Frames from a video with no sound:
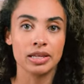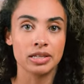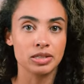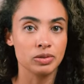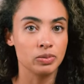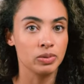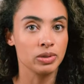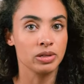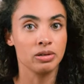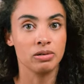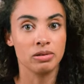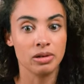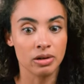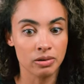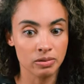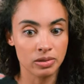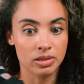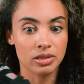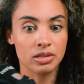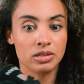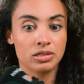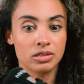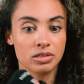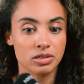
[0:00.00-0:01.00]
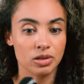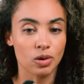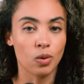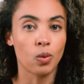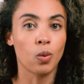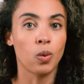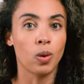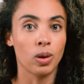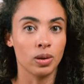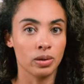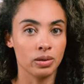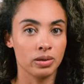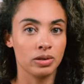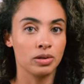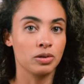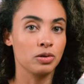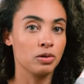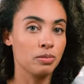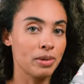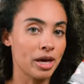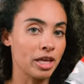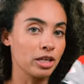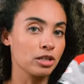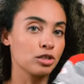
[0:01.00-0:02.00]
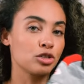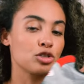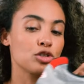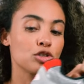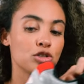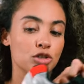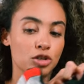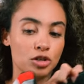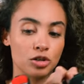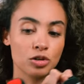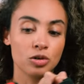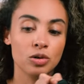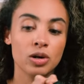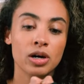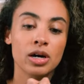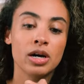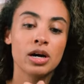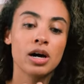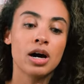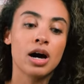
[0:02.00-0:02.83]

That's when you know this is a quality New Balance shoe.